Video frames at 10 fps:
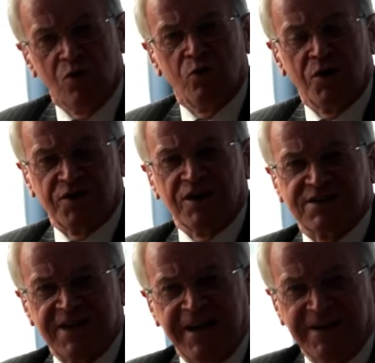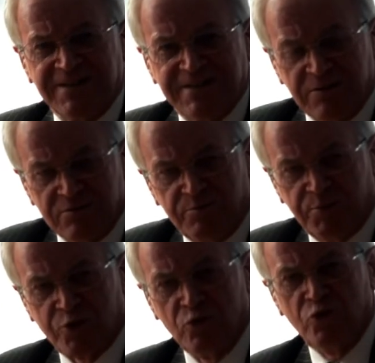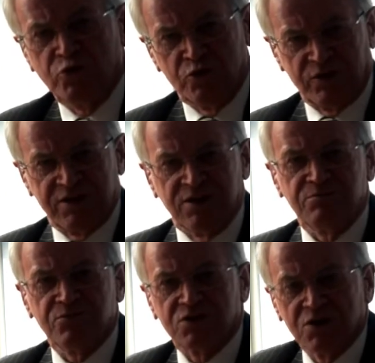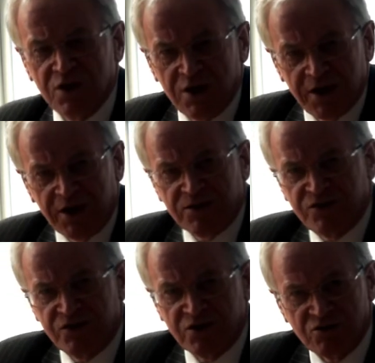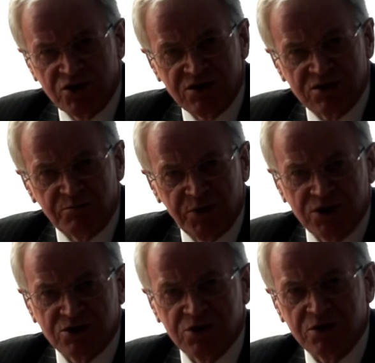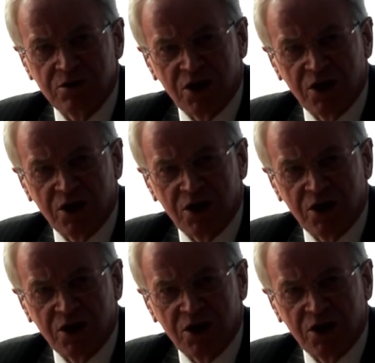with second pro youth teams entering leagues in Paisley,